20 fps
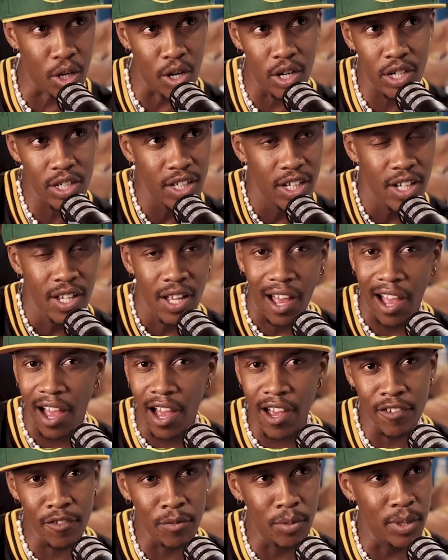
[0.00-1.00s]
dog,
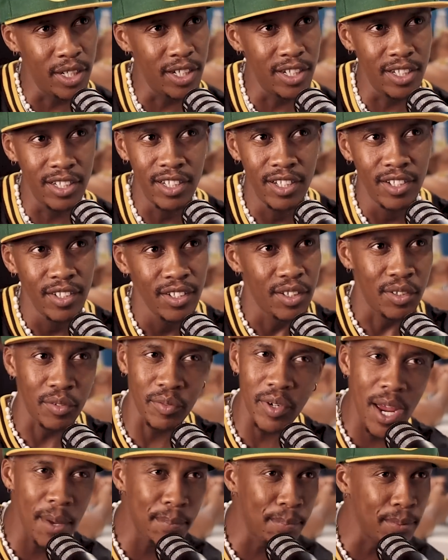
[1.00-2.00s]
I've been
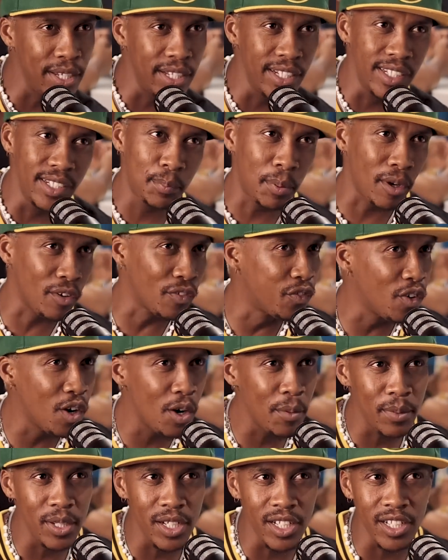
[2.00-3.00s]
rapping,
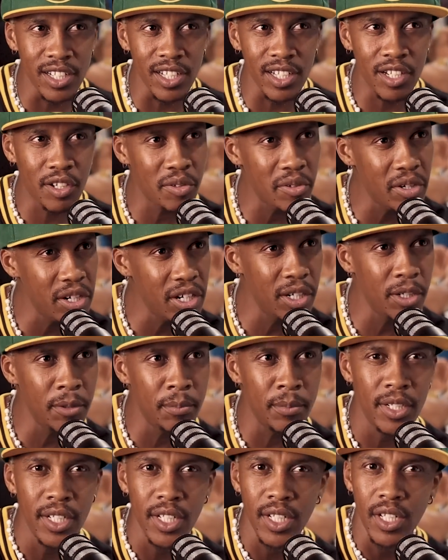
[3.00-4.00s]
performing in the
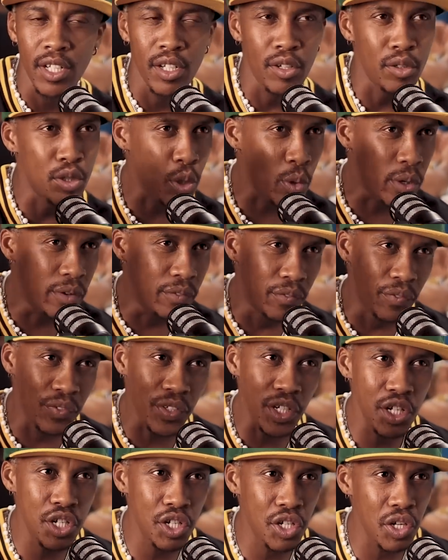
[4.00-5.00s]
crib, yeah. doing
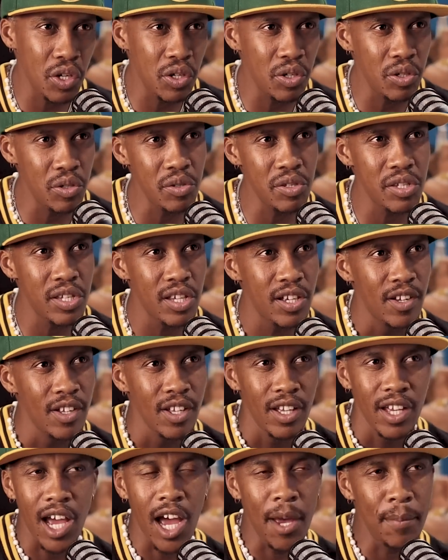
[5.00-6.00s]
V shows.
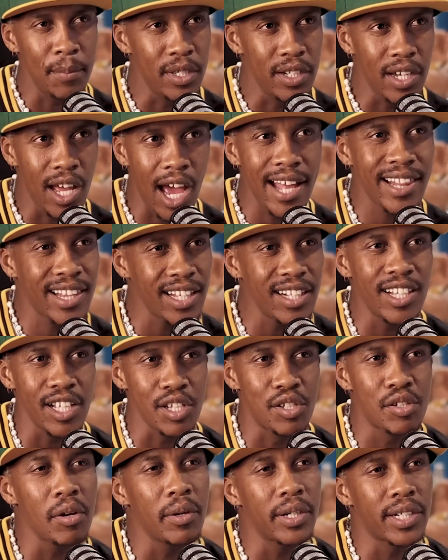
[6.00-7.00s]
I mean, I think
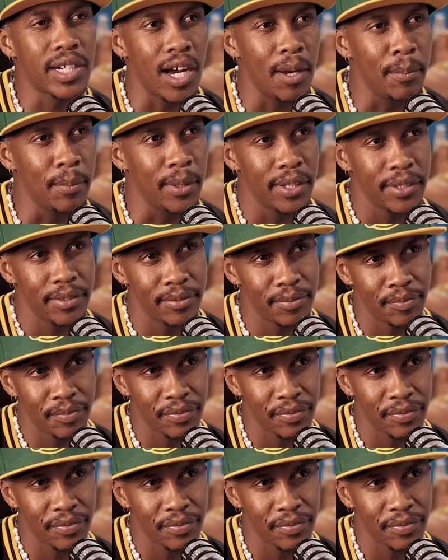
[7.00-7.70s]
they saw it coming.